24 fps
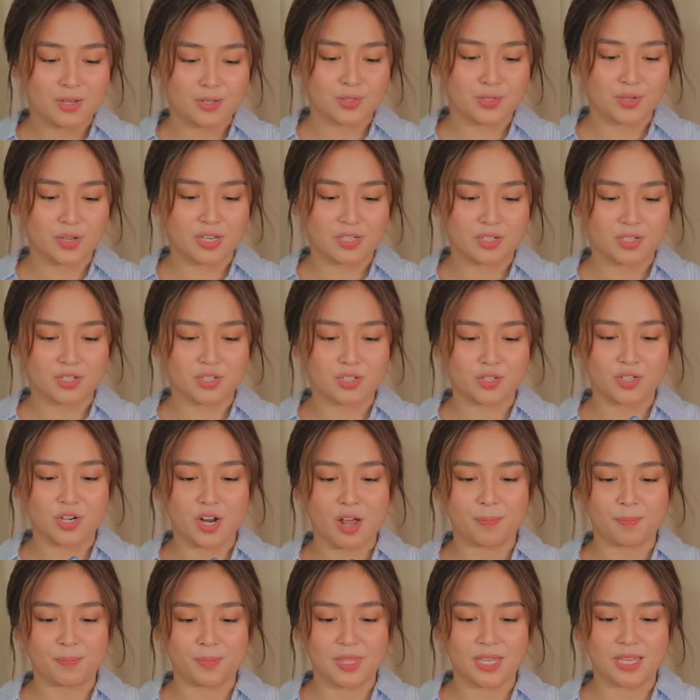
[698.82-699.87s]
So you just
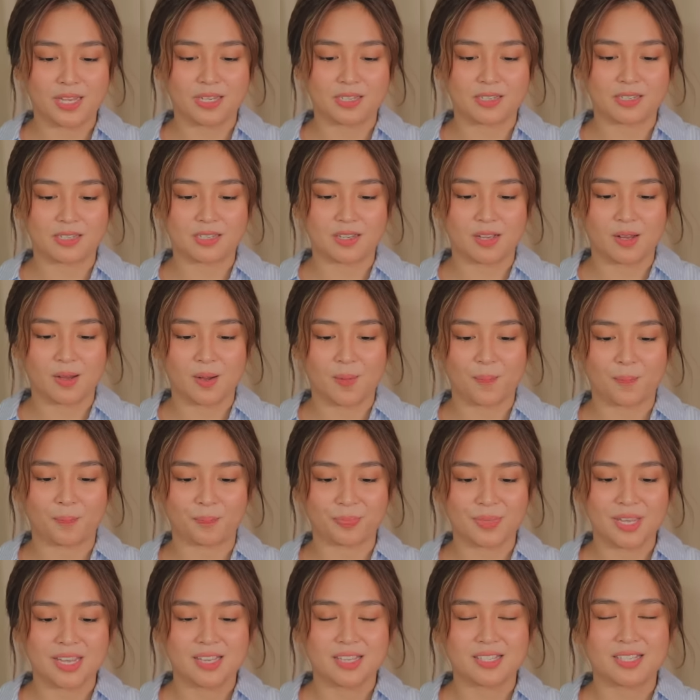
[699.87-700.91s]
drop this
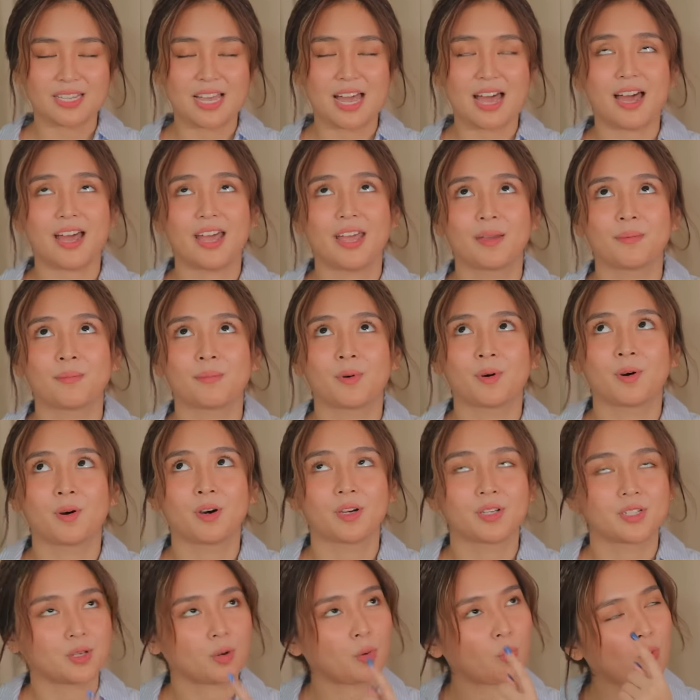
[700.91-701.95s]
sa eye
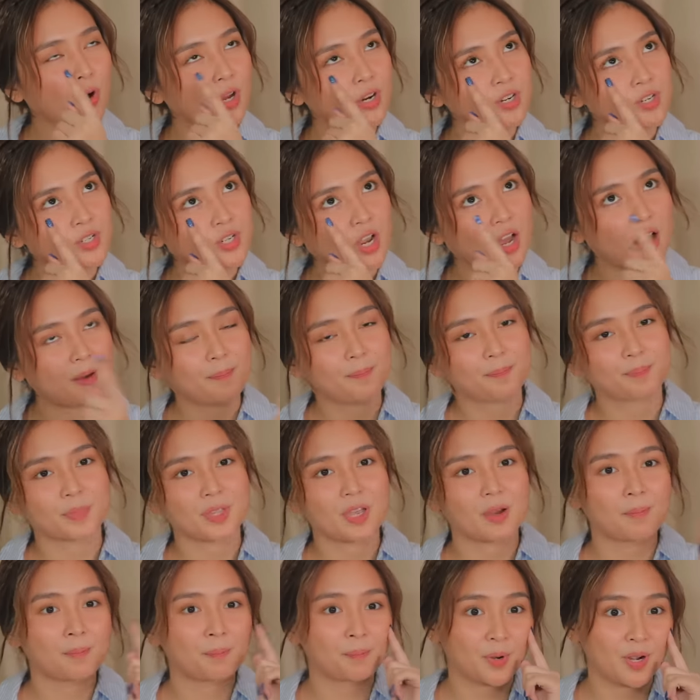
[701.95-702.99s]
mo, one drop
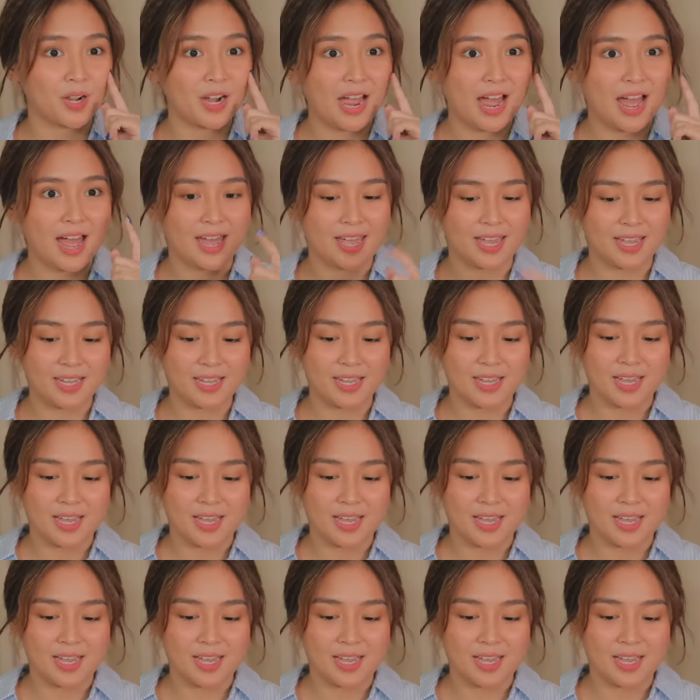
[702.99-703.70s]
per eye,